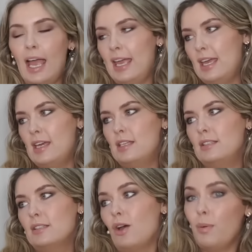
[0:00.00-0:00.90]

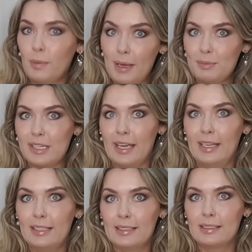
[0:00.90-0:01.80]
and copepeptide.